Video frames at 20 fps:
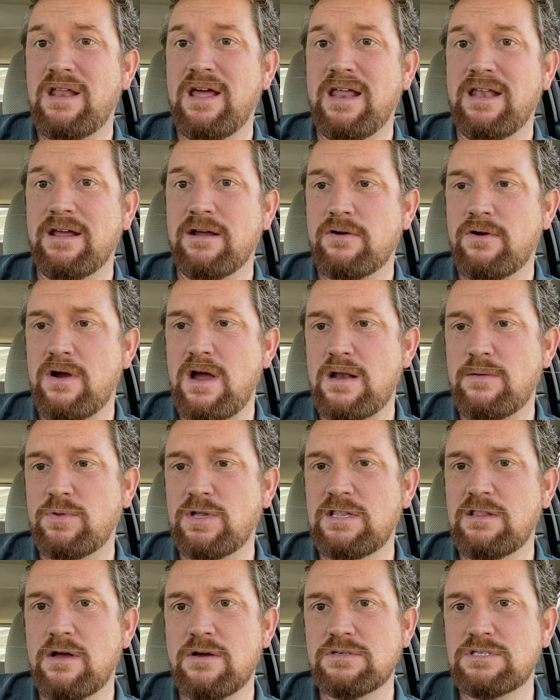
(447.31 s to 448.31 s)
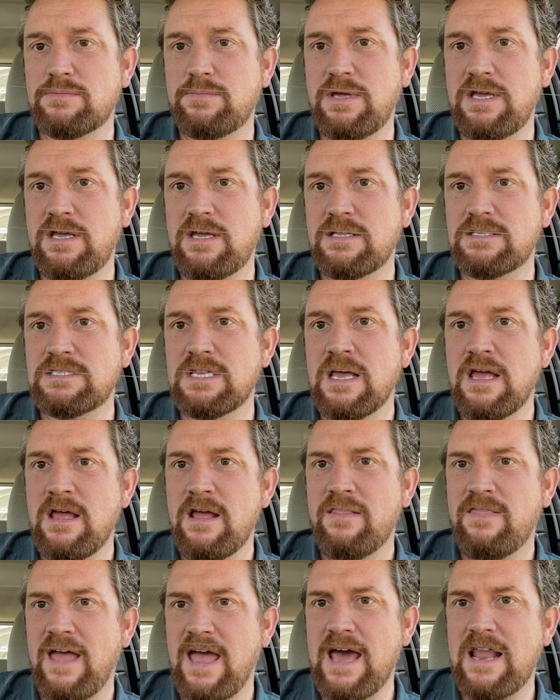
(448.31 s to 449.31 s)
at incredibly low speeds.
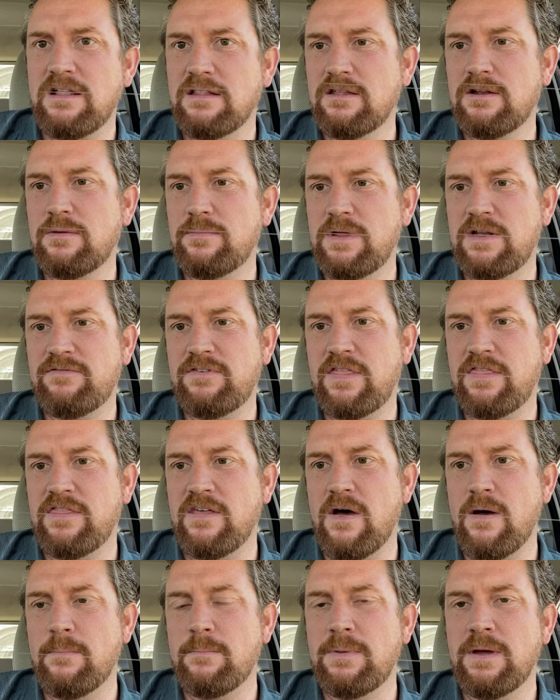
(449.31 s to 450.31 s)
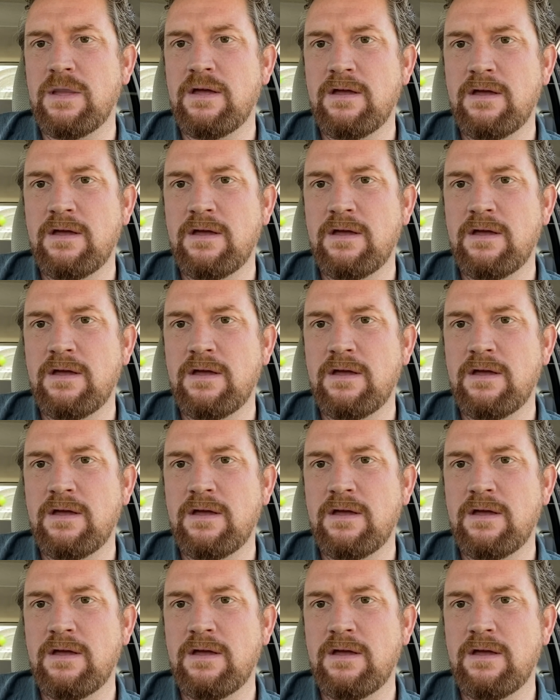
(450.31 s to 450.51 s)
They add a little bit of a thump.